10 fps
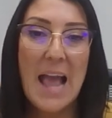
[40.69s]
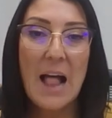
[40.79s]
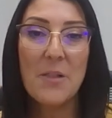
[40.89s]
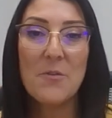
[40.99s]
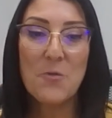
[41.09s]

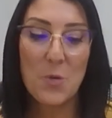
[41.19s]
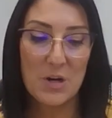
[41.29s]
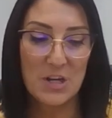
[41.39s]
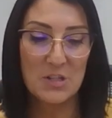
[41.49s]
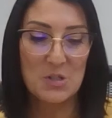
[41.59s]

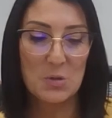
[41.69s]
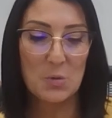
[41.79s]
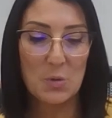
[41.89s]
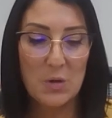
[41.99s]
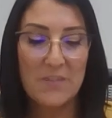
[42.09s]
California
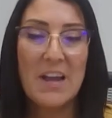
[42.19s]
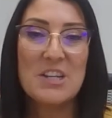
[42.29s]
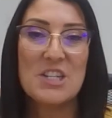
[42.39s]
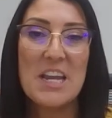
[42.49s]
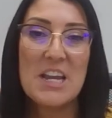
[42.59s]
School of
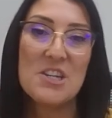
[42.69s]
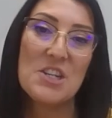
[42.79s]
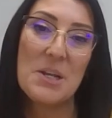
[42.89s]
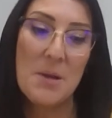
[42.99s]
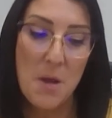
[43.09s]

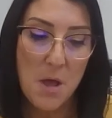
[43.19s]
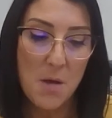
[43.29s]
Education